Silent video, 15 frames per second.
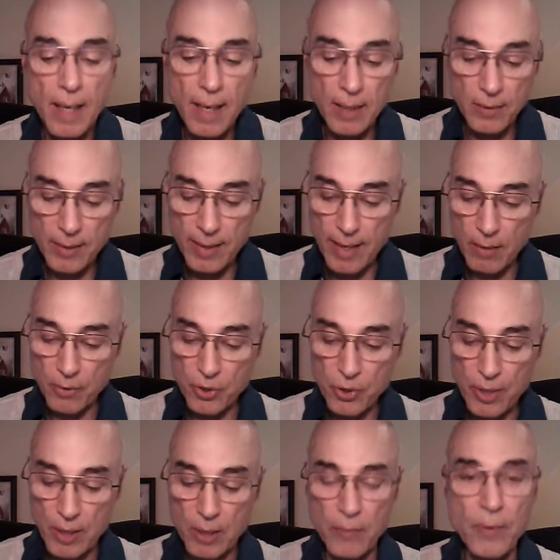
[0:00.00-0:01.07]
at the
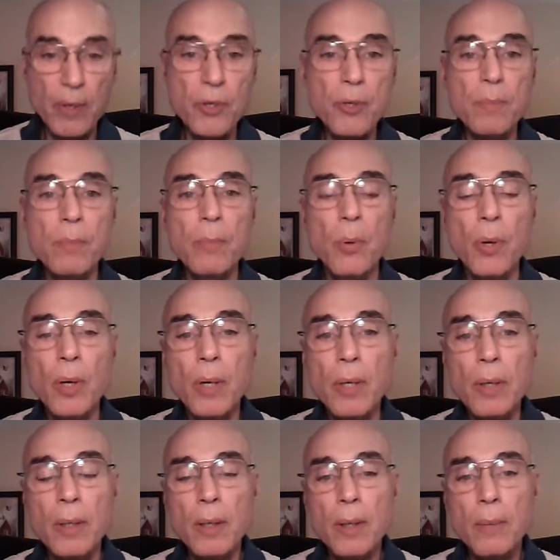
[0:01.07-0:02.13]
outset of this book,